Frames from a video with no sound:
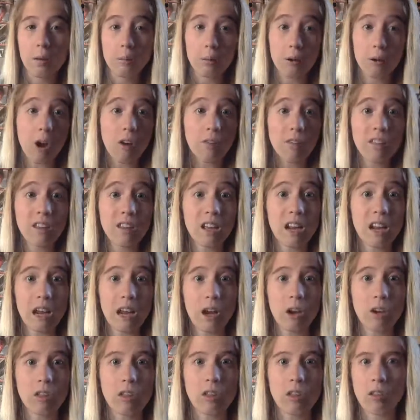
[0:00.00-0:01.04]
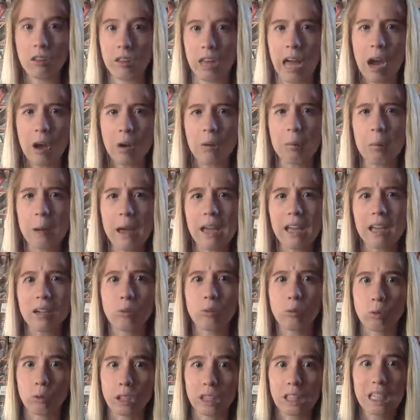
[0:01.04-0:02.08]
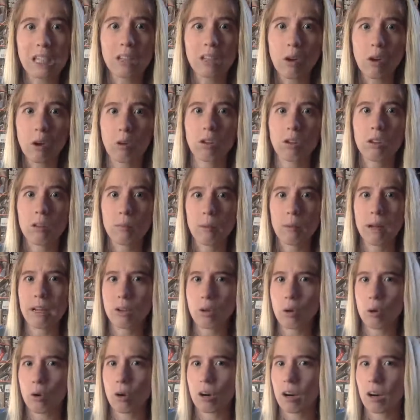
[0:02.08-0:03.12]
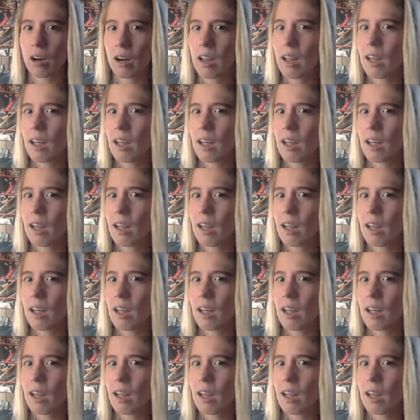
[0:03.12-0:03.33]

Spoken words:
But all of a sudden, I heard this loud bang really close to my door.